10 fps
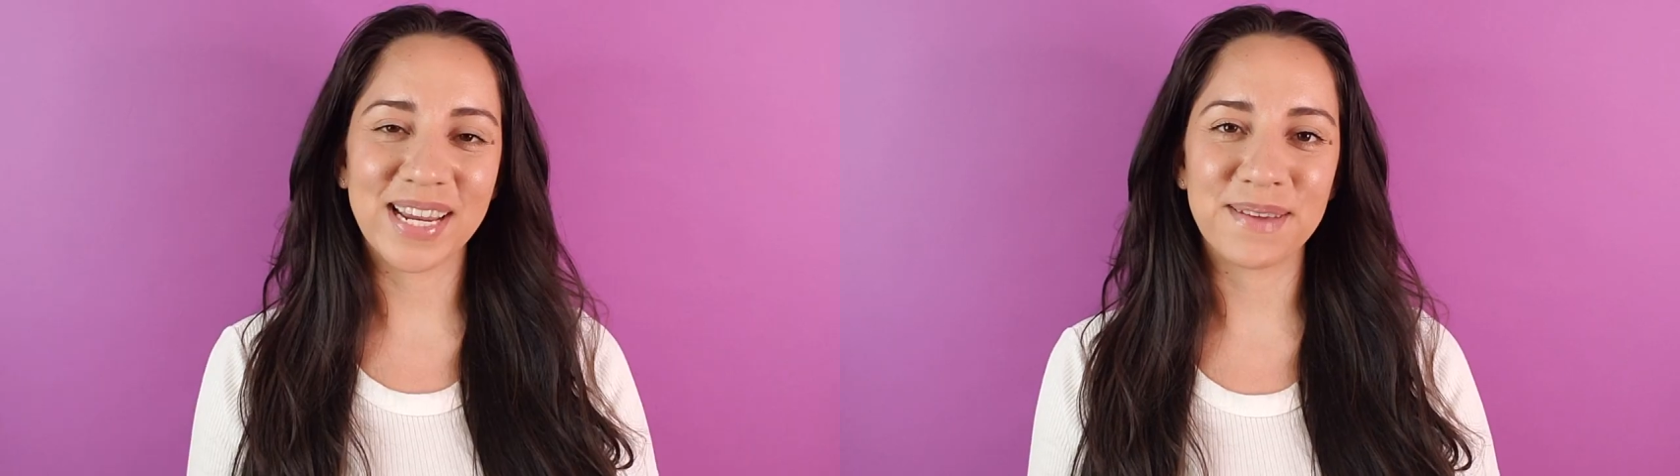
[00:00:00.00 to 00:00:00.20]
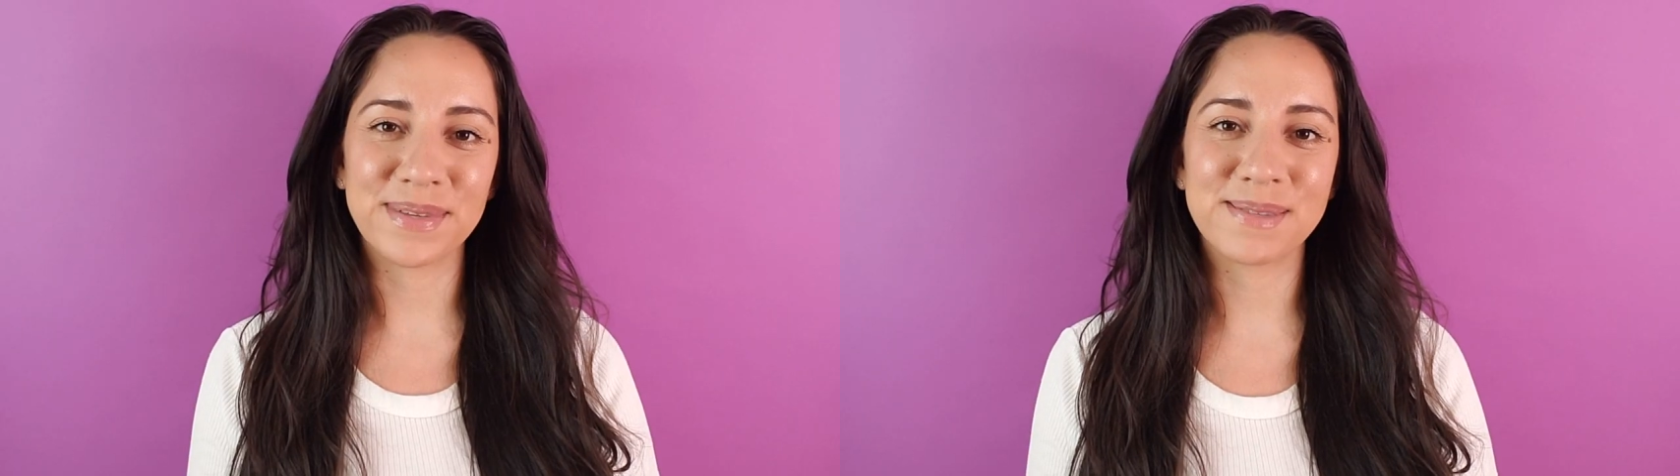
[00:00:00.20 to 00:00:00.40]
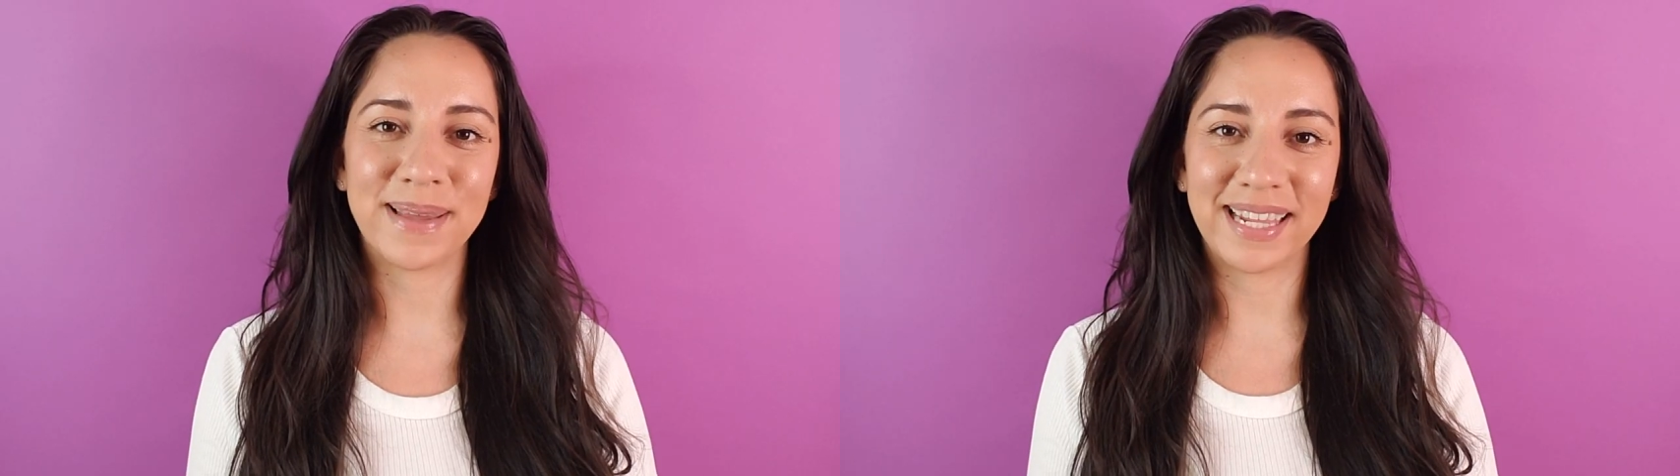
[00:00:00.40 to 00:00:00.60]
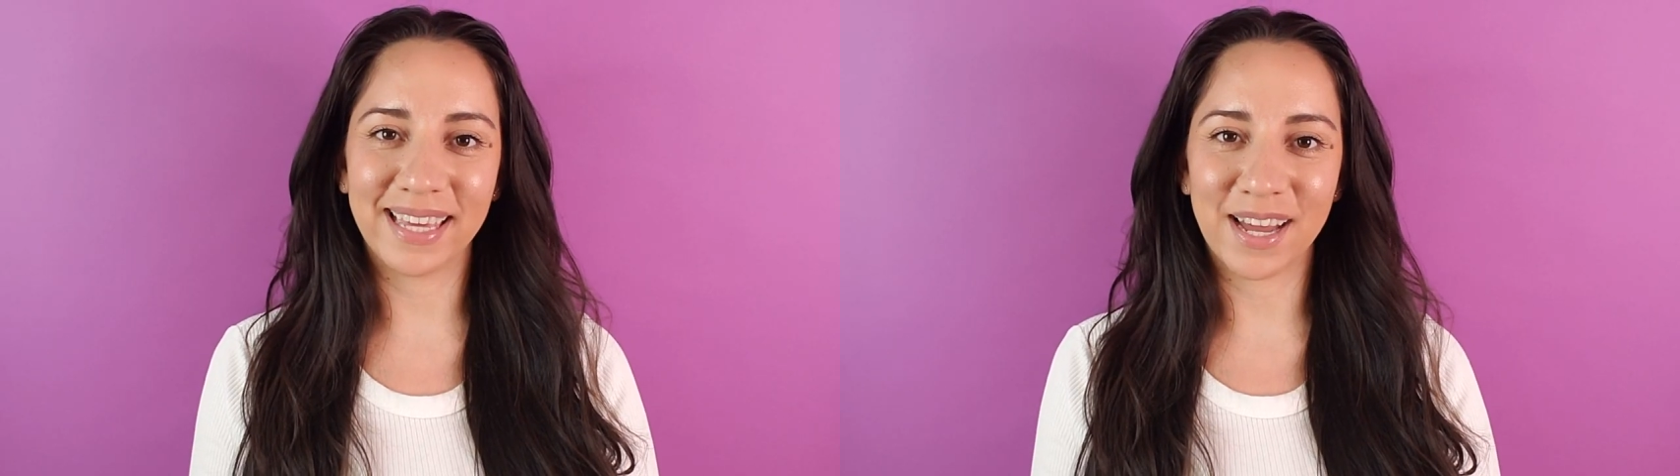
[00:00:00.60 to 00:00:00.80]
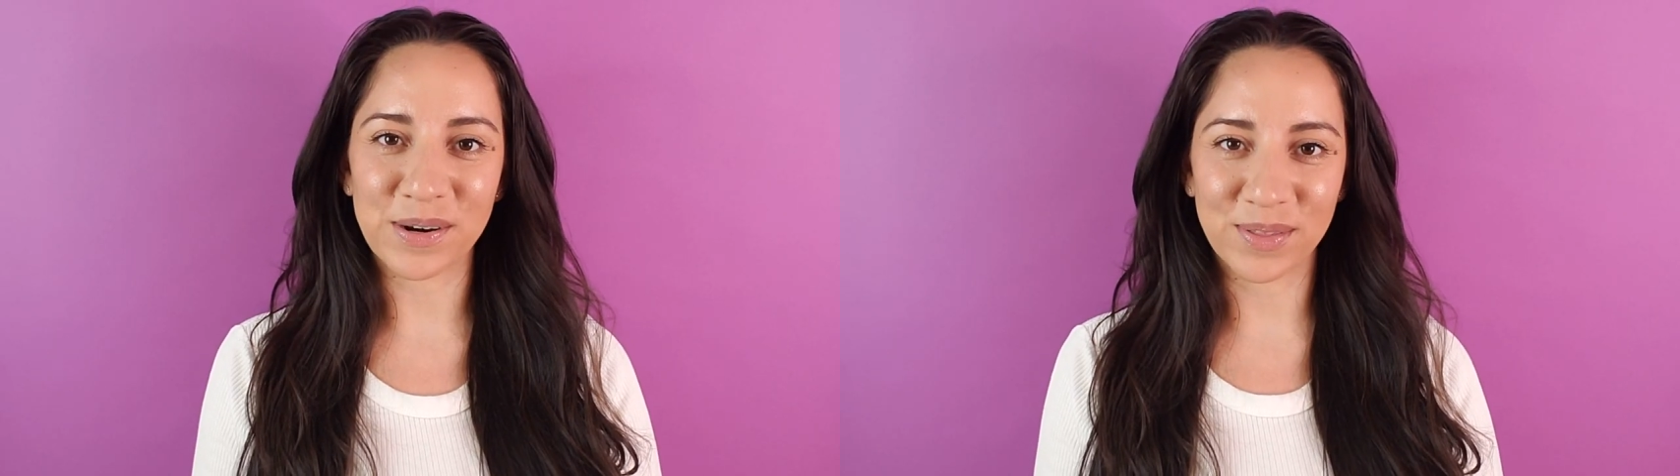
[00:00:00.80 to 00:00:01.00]
And then
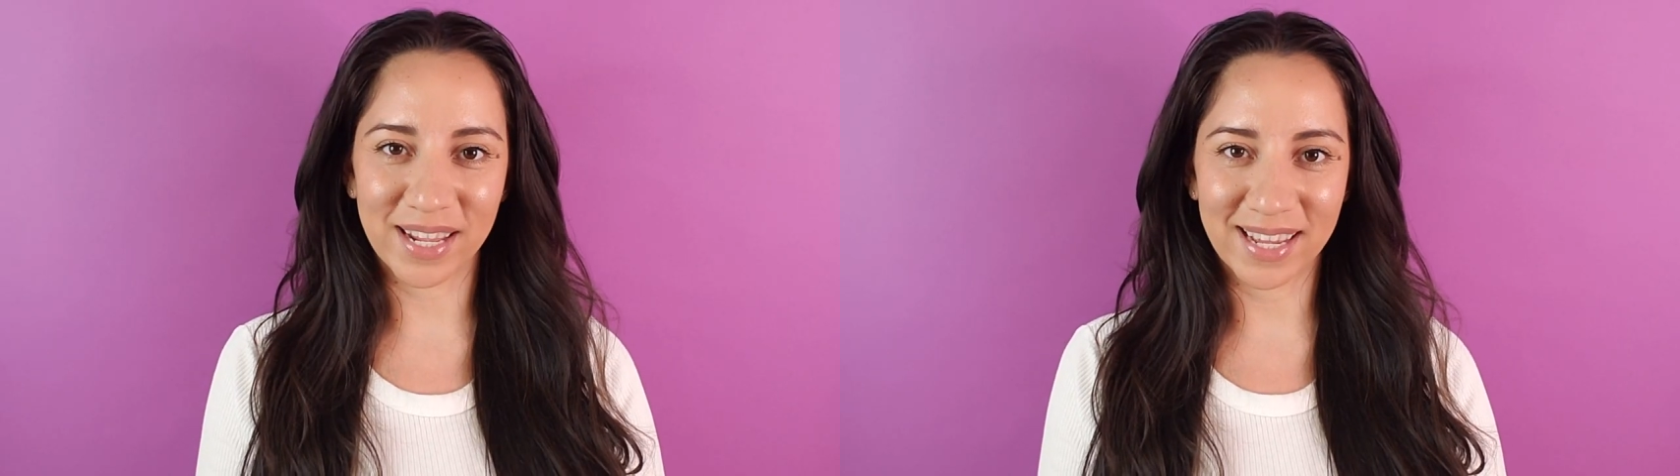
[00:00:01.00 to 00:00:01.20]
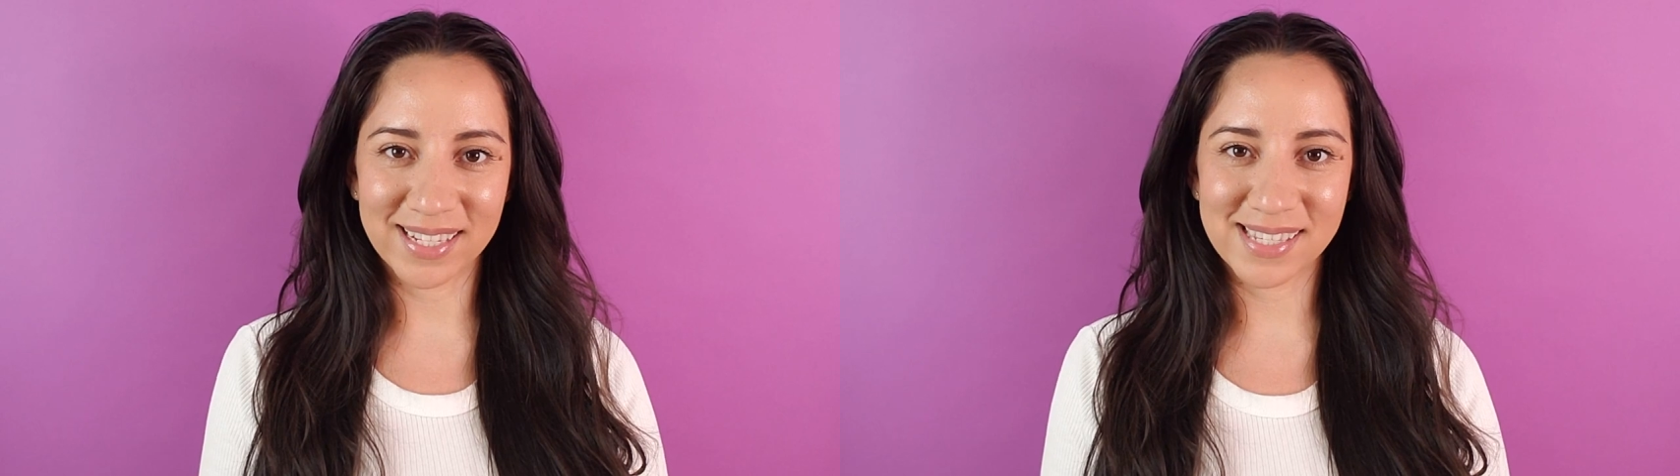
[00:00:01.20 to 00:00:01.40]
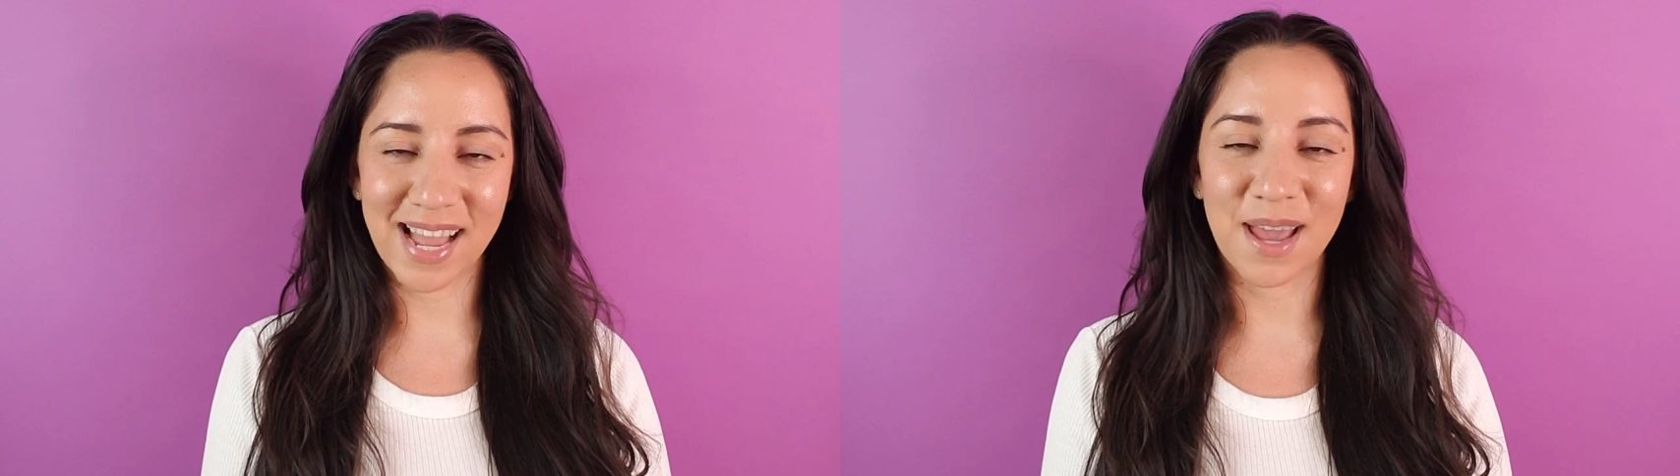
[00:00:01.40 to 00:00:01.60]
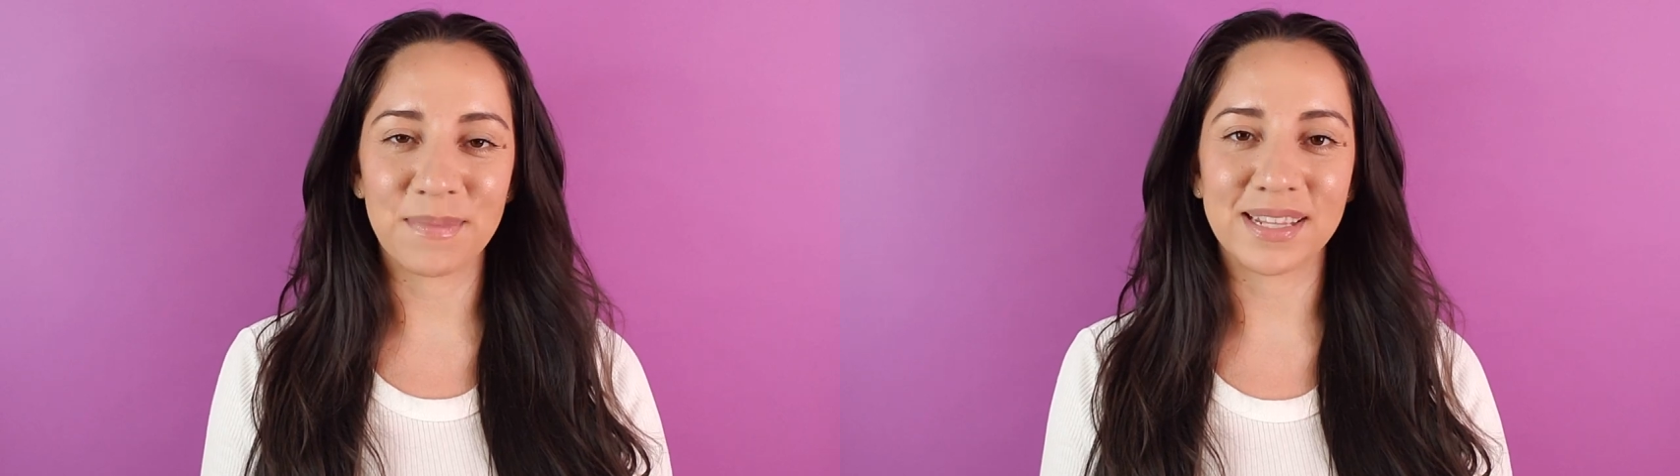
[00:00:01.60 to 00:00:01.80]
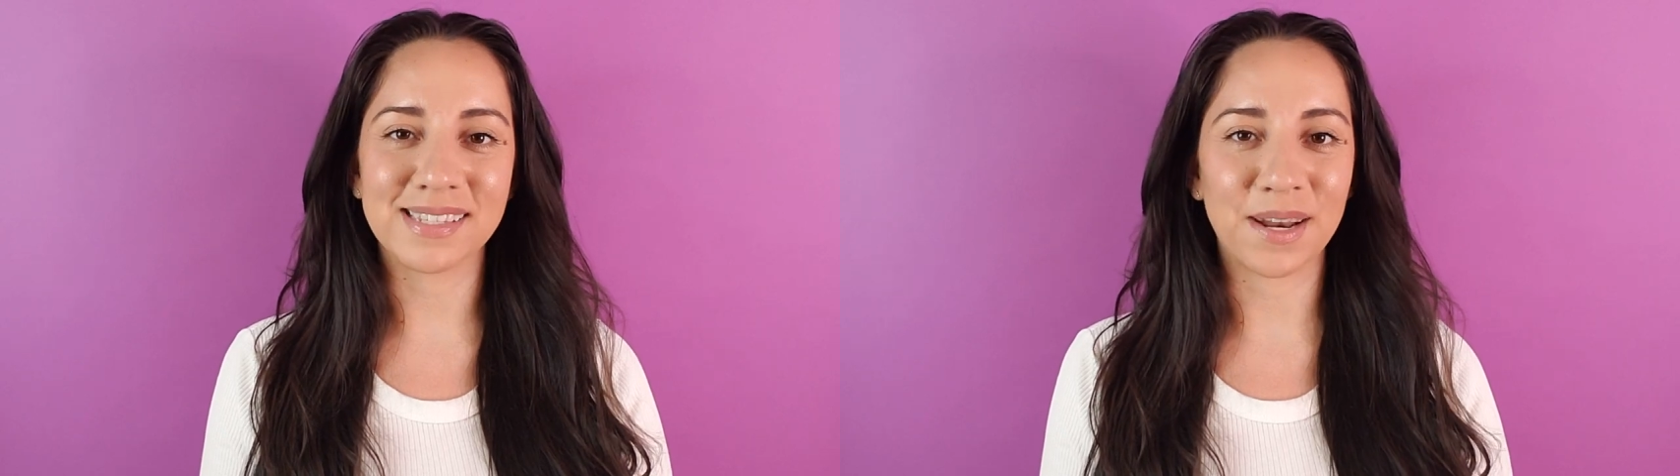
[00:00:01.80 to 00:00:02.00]
you can either
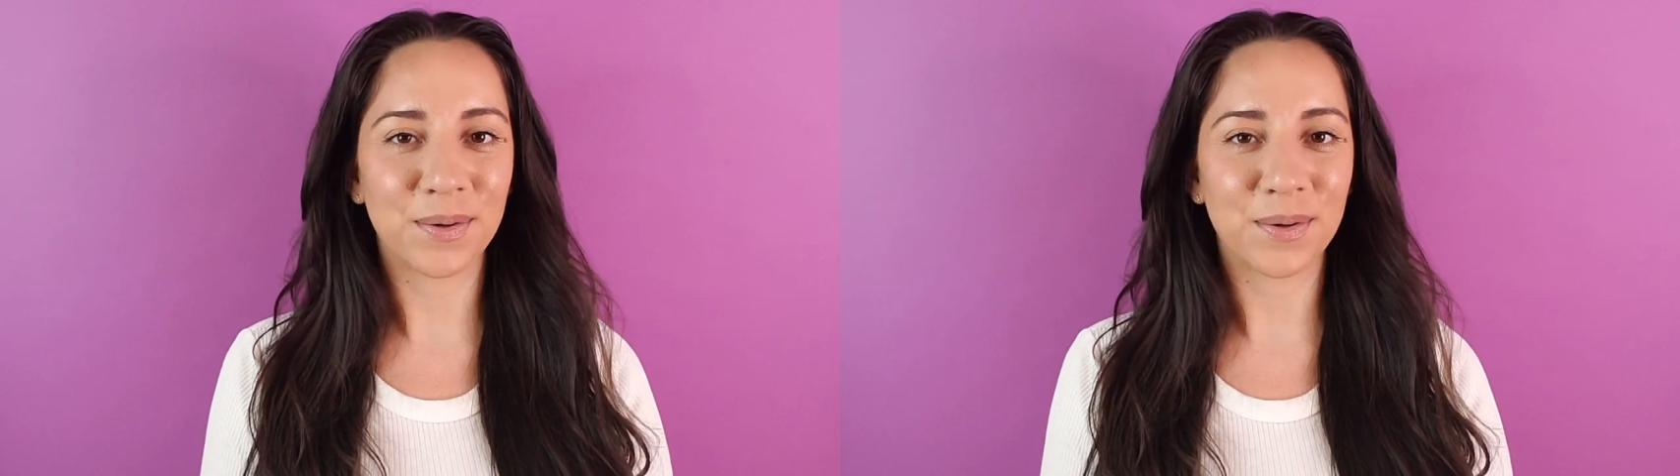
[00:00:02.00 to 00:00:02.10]
do